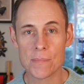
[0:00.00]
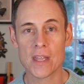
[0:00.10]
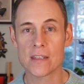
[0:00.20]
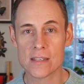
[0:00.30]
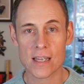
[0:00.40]
that
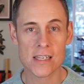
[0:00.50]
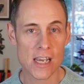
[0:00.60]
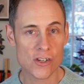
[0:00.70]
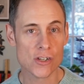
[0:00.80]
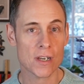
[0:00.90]
the
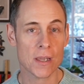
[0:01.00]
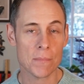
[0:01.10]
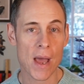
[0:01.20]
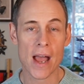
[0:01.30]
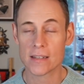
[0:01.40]
citation
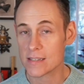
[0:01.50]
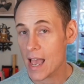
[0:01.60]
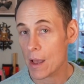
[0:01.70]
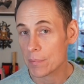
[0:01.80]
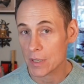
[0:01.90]
impact is
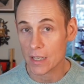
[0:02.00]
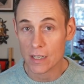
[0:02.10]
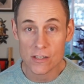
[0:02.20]
happening.